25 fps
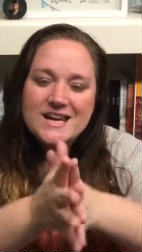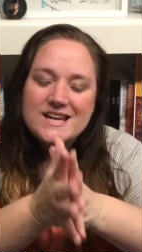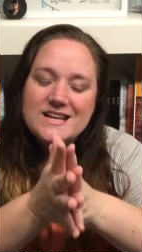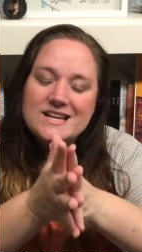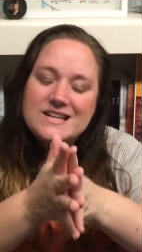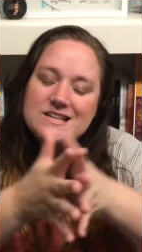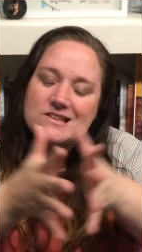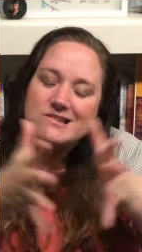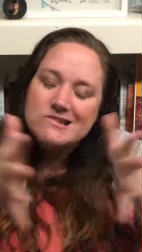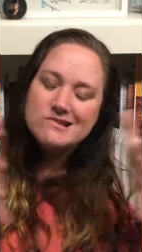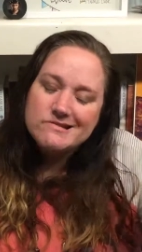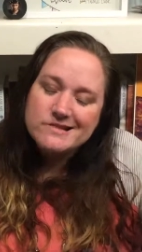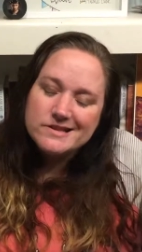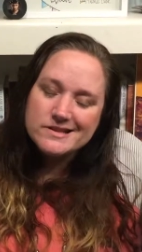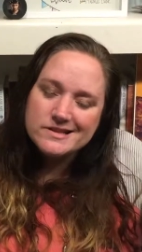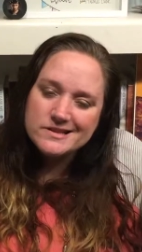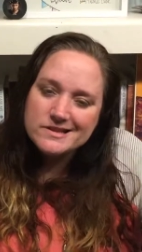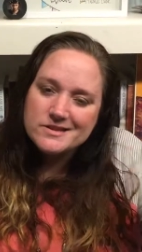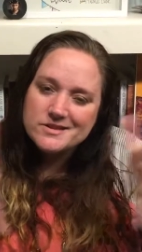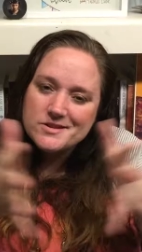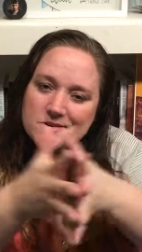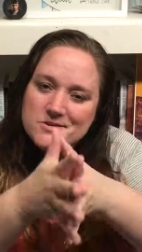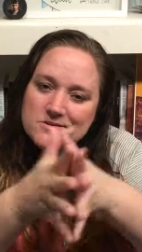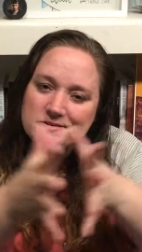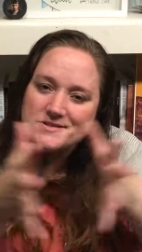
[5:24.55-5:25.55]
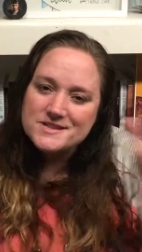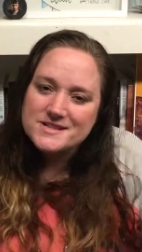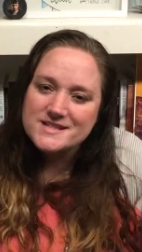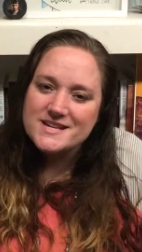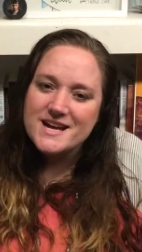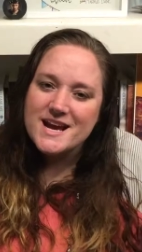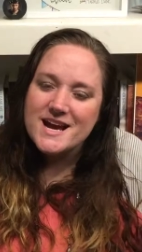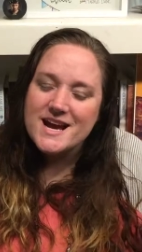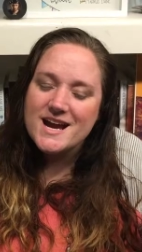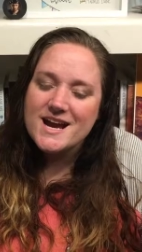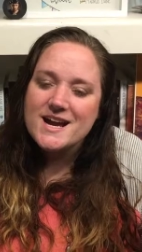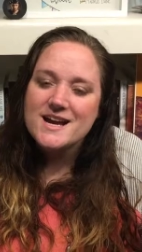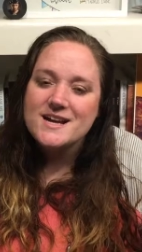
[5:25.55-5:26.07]
you know, in those
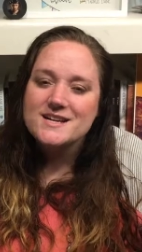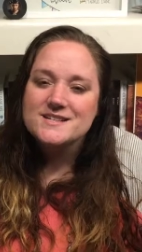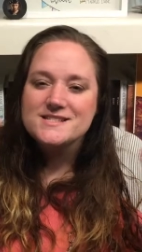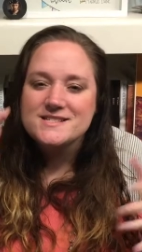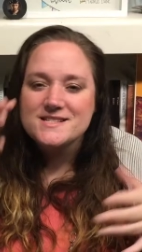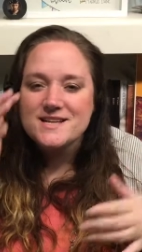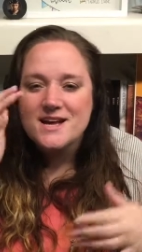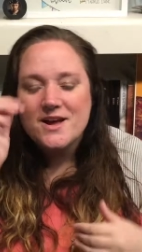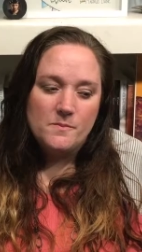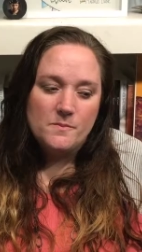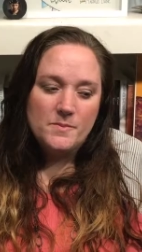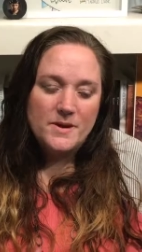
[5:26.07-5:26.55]
days,